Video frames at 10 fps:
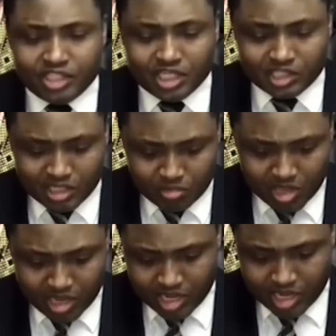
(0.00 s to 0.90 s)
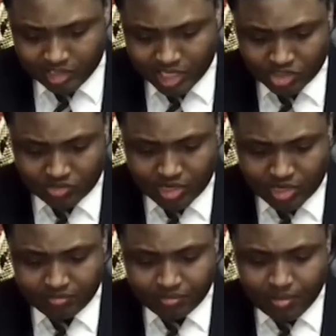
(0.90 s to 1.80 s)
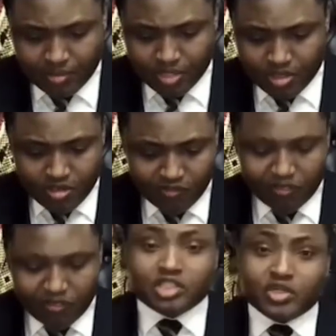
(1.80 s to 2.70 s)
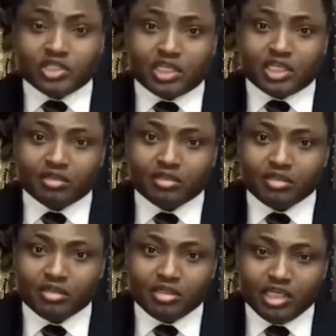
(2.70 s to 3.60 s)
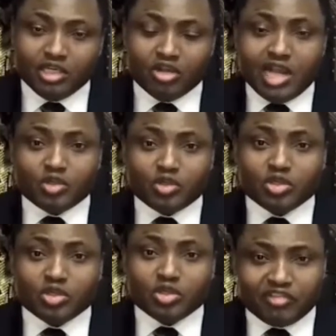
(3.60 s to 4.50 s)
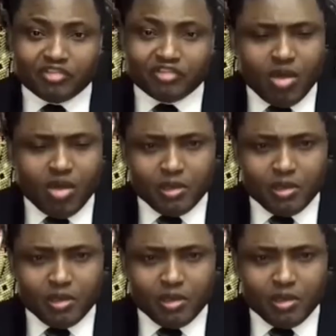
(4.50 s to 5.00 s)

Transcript: in order to safeguard our people from being killed by the Nigeria agent,